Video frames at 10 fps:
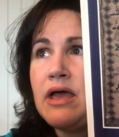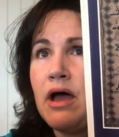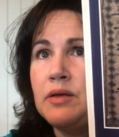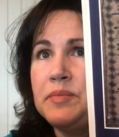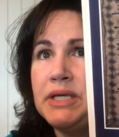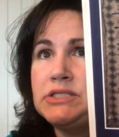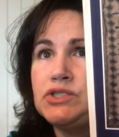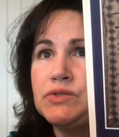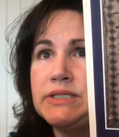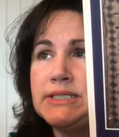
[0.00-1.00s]
on
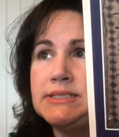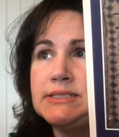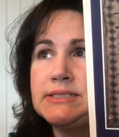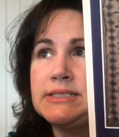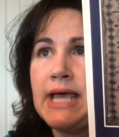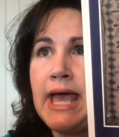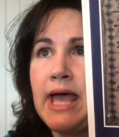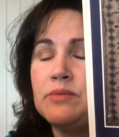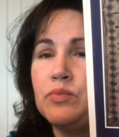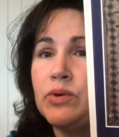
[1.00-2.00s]
Pinterest
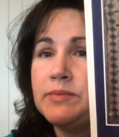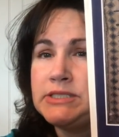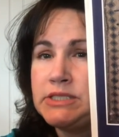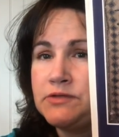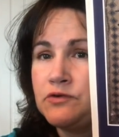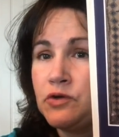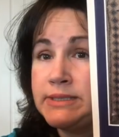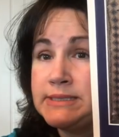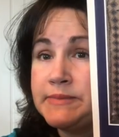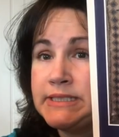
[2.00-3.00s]
at primitive
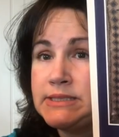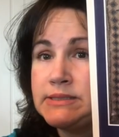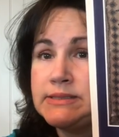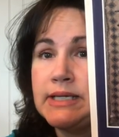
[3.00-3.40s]
Christmas